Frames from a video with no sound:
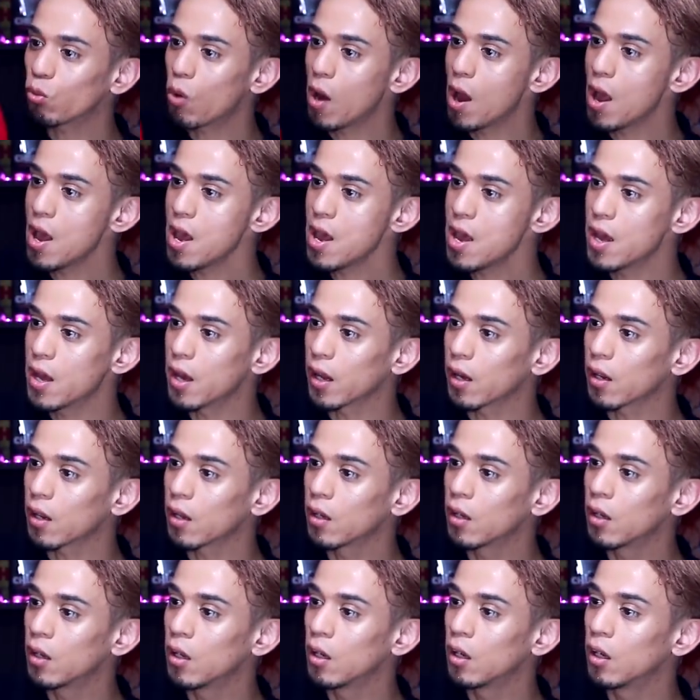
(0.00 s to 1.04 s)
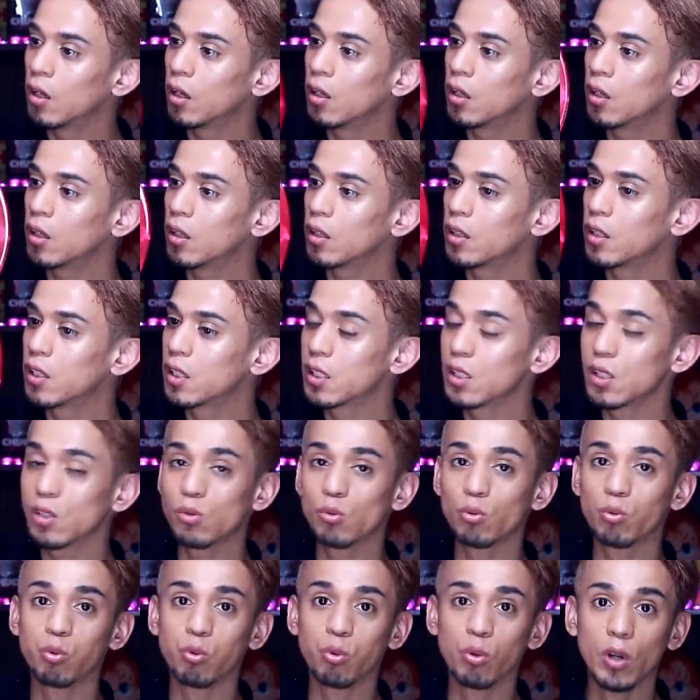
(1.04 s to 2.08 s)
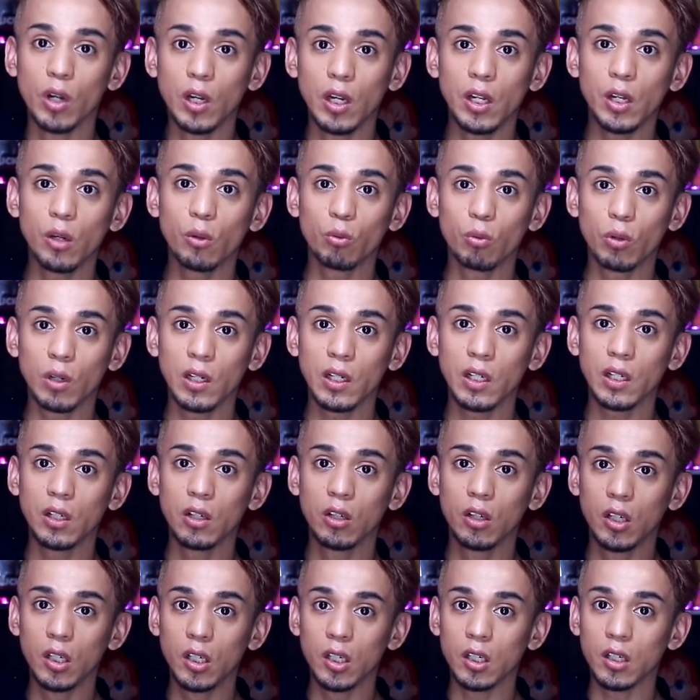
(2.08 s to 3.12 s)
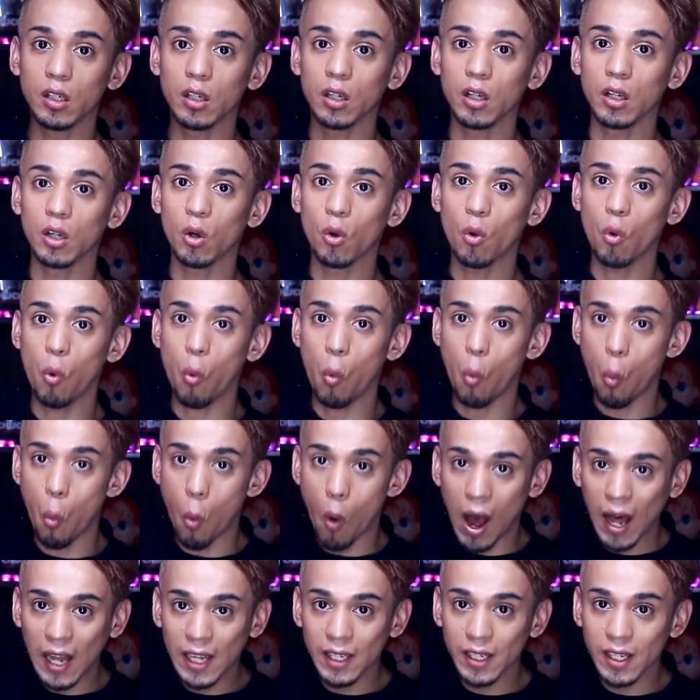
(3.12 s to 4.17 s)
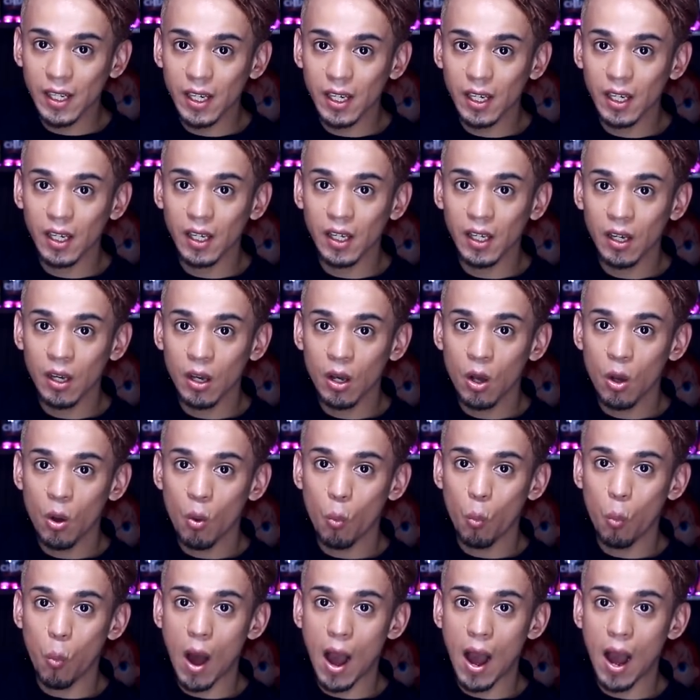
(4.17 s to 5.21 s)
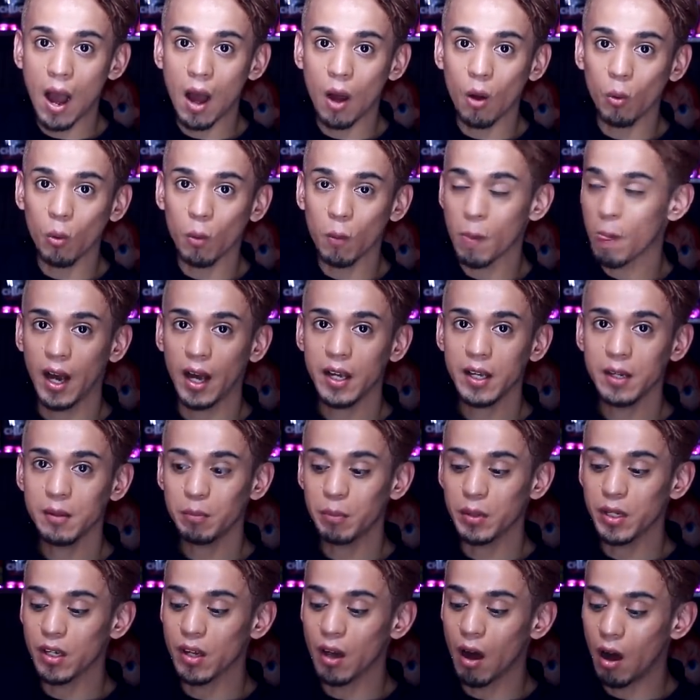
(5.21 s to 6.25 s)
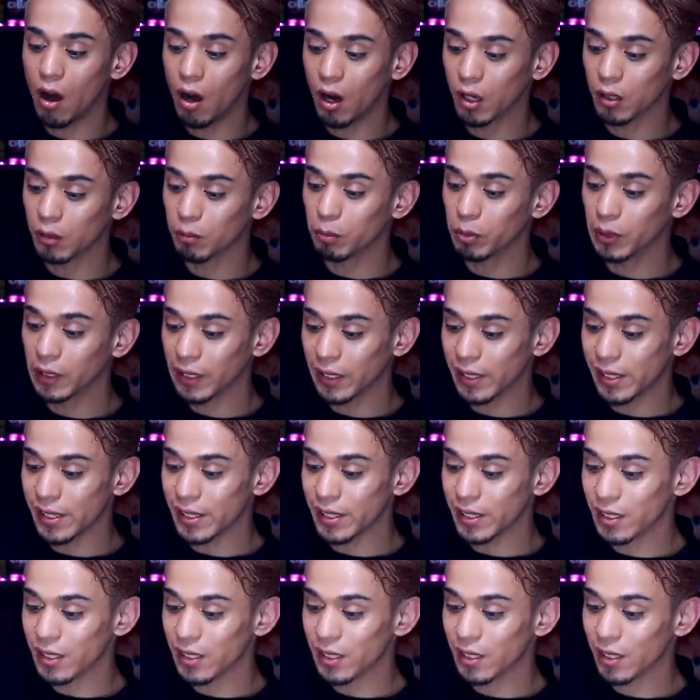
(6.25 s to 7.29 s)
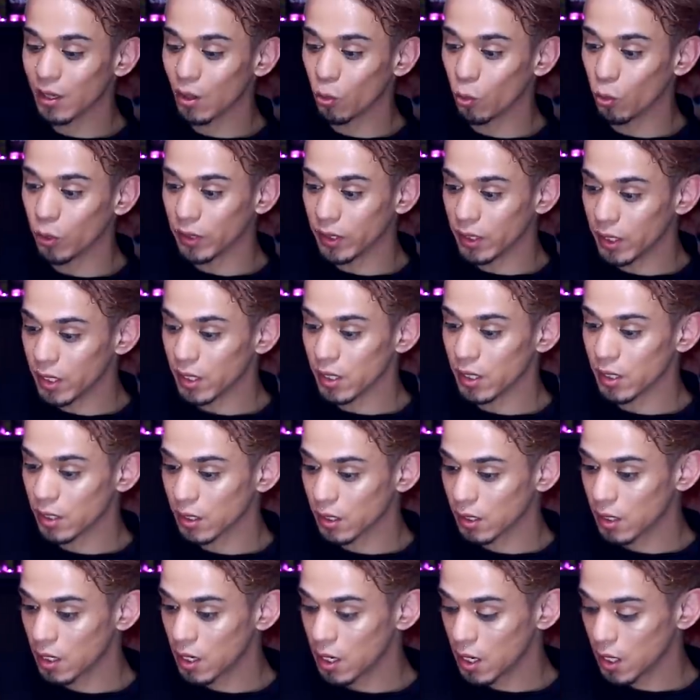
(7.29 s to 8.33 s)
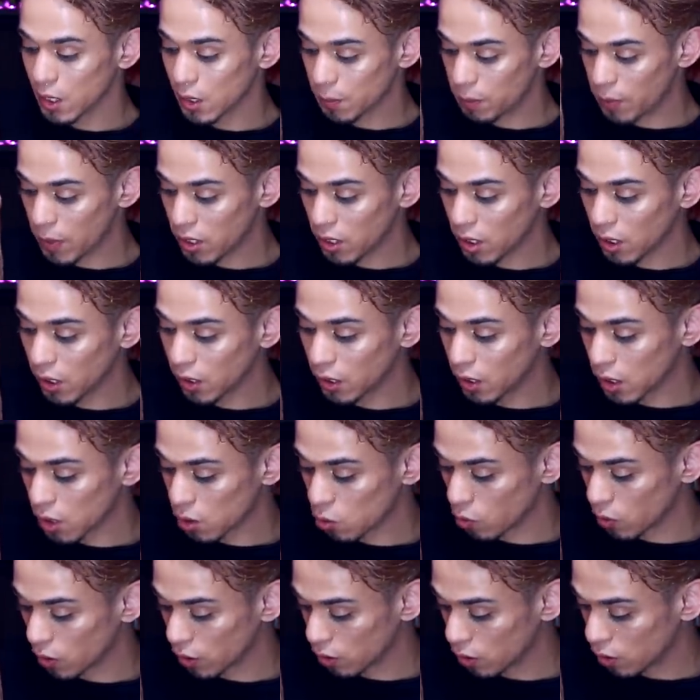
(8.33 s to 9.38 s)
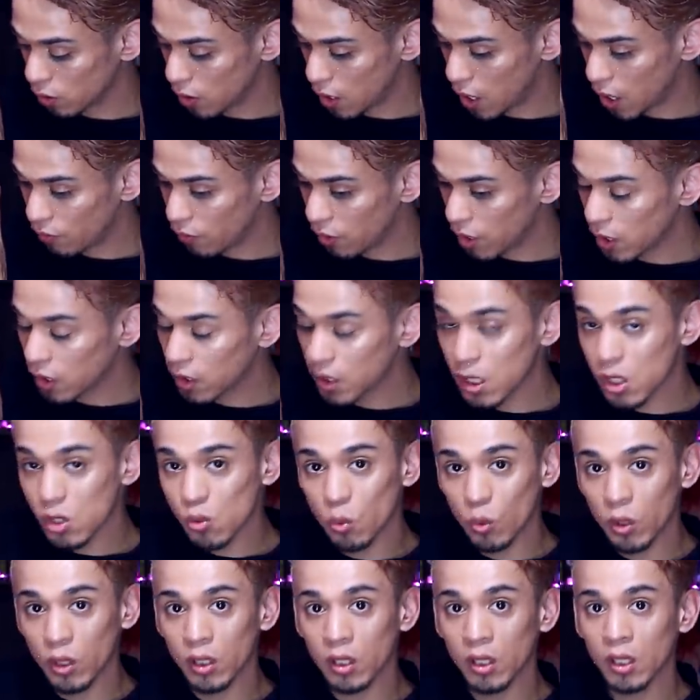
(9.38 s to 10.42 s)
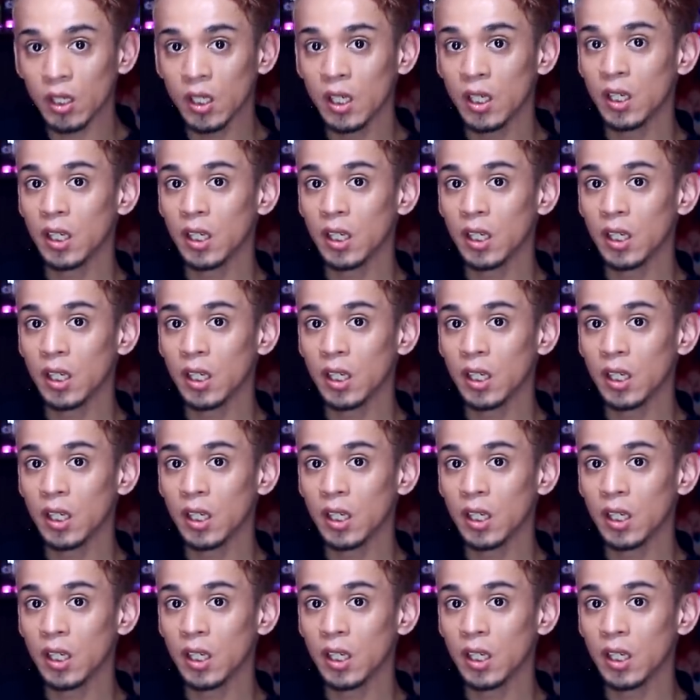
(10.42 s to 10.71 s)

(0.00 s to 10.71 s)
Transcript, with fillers: red. This is really, really good quality. Wow, I am beyond pleased with these, especially this one. I feel like this one,